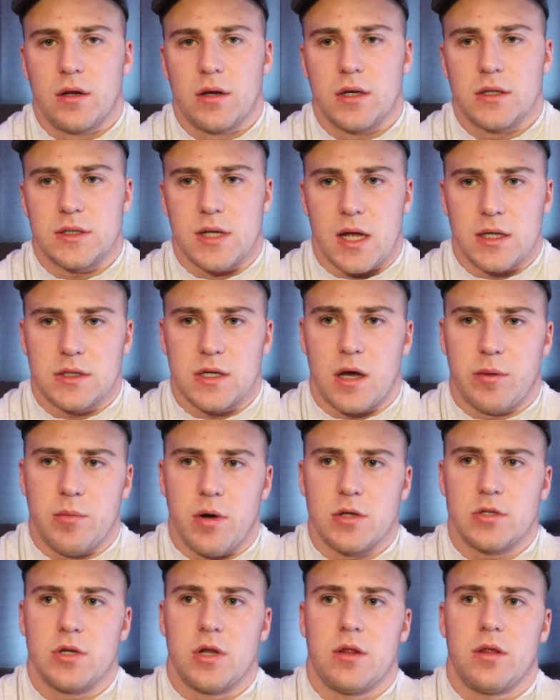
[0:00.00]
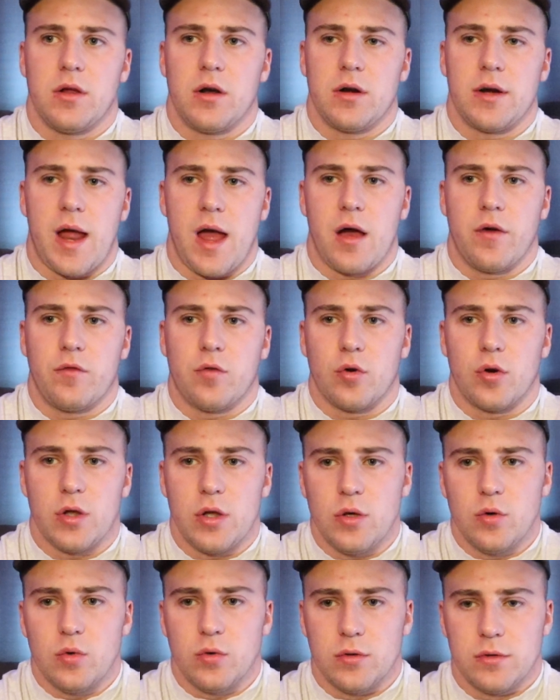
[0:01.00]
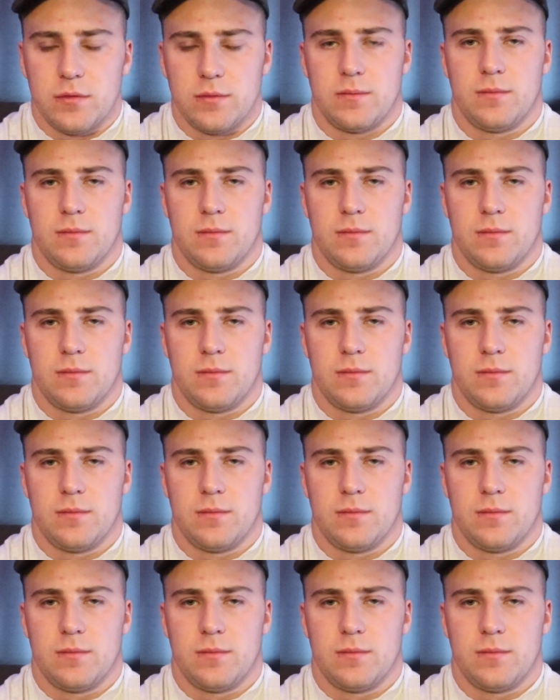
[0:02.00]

Because that's how much they're down for you.